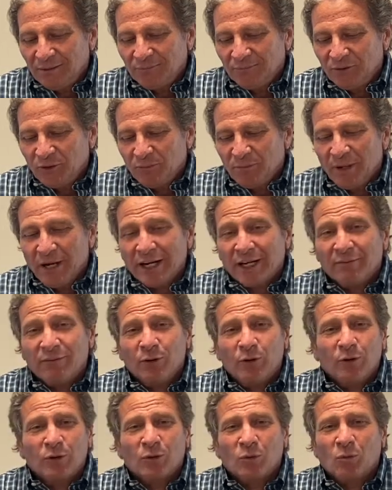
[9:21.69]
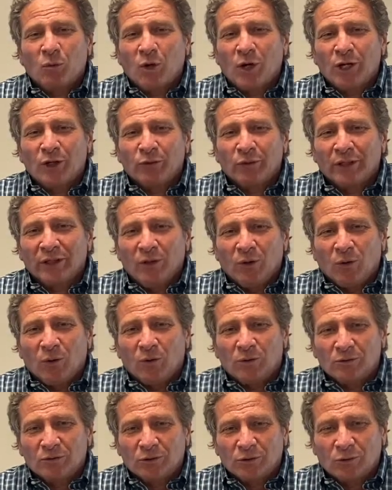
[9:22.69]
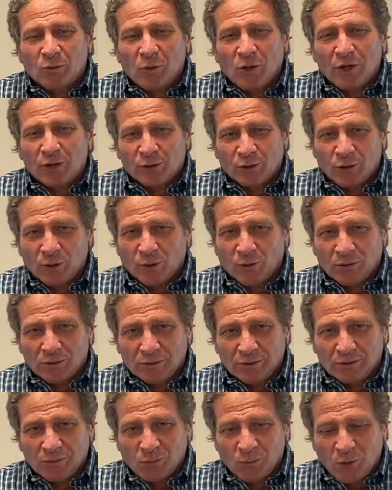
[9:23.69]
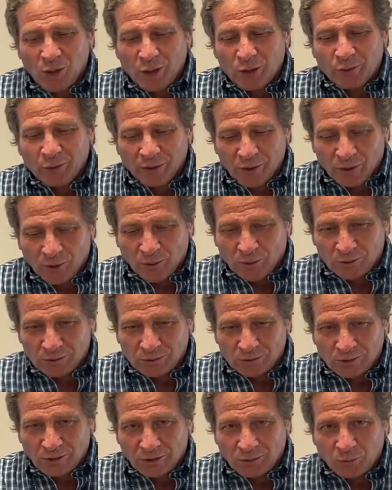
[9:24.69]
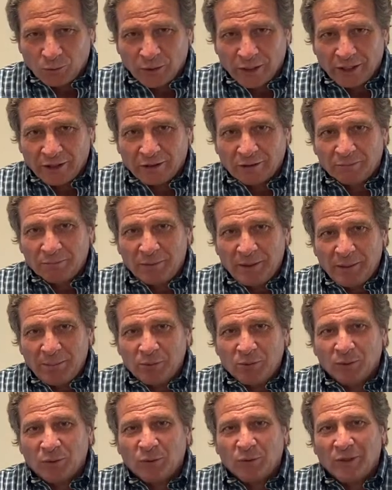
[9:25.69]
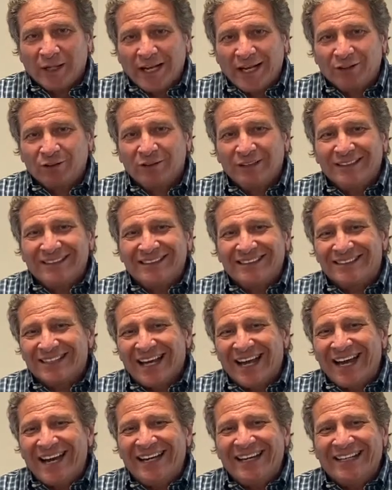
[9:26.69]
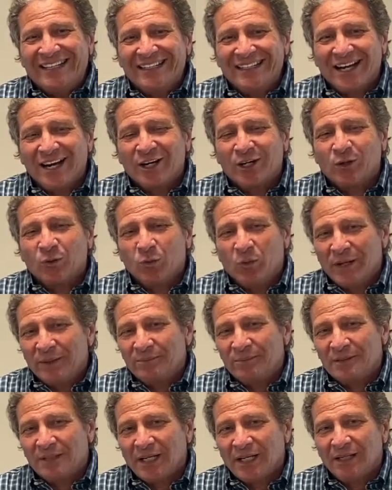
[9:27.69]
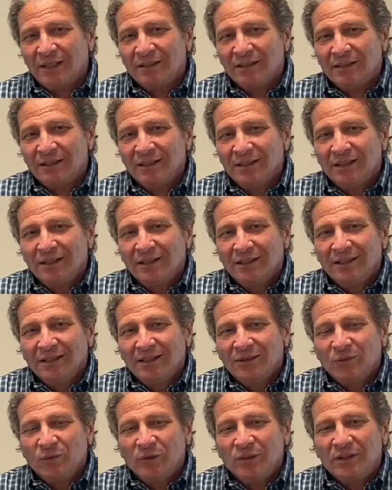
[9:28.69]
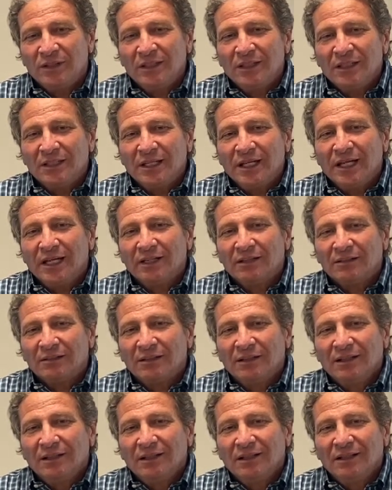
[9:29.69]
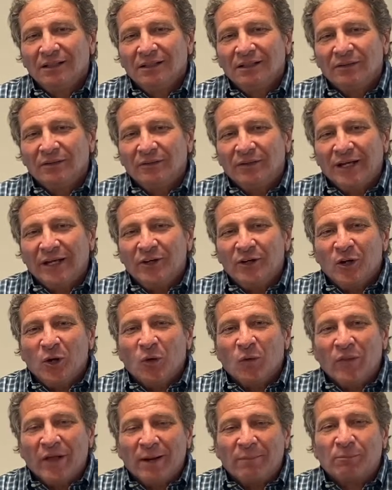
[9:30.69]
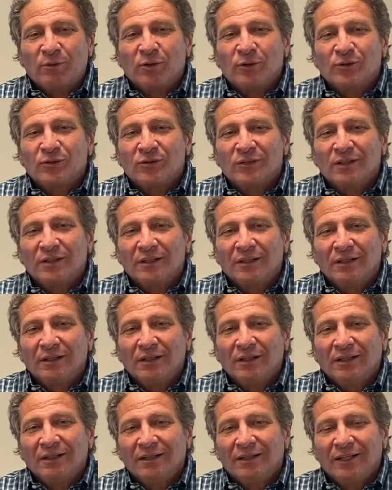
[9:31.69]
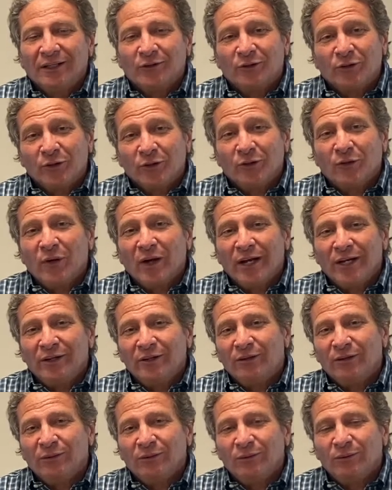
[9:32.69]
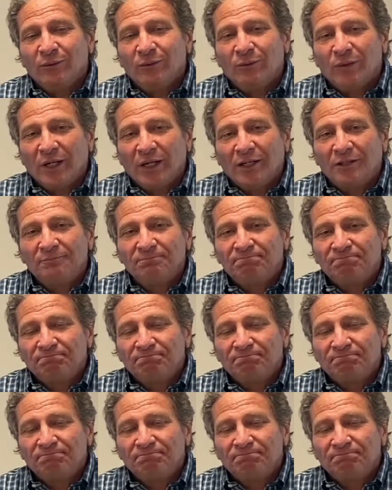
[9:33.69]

You might have heard of watering holes or water holes. Watering holes are where people will actually design an entire website with the intent they know that person that they're trying to